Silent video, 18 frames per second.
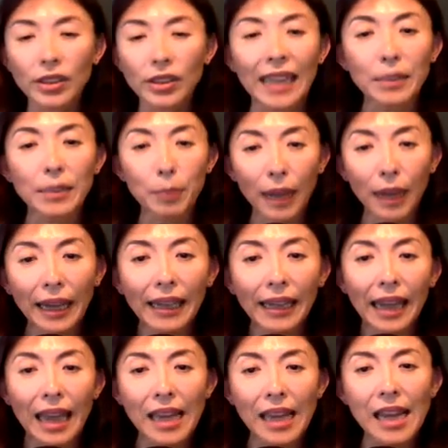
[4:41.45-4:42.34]

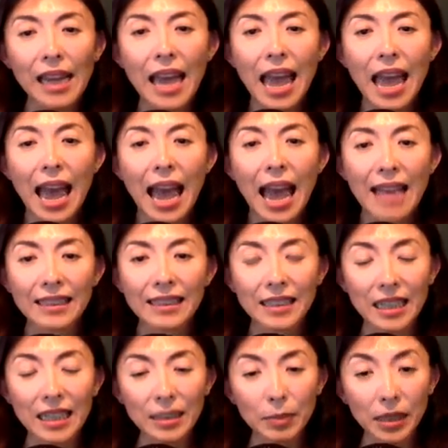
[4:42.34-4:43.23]
explain it as
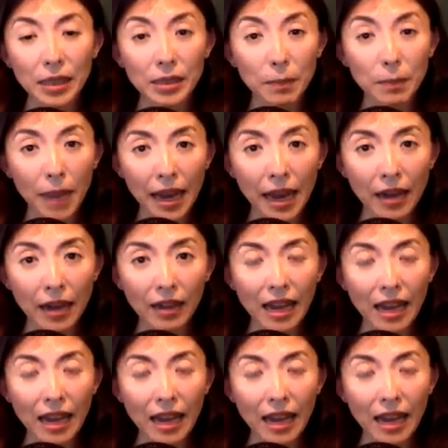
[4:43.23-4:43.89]
this means bear.